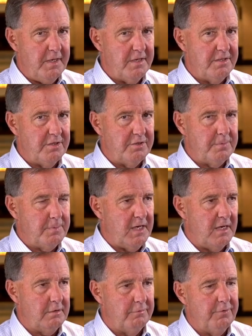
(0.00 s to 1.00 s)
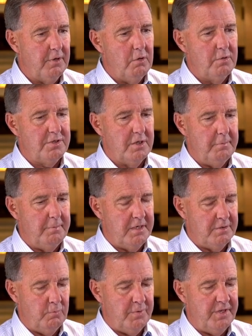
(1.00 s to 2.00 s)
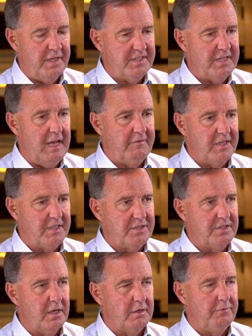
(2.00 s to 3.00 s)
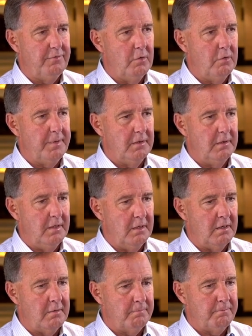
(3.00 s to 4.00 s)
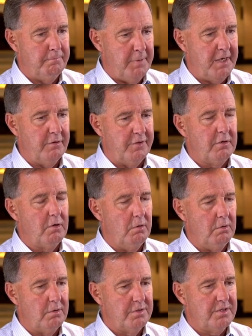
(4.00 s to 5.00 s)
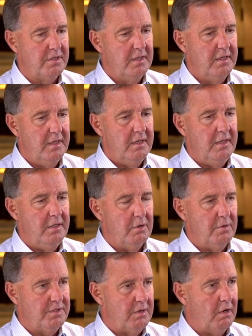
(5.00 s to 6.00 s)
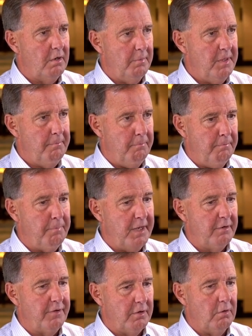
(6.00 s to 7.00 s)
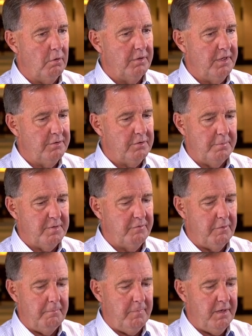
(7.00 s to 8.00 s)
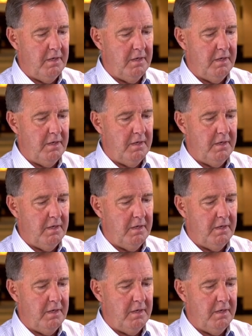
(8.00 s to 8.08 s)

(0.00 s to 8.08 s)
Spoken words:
because its stock to flow is going to be, with the next halving, its stock to flow will be better than gold's. You know, it's arguably better than gold in terms of,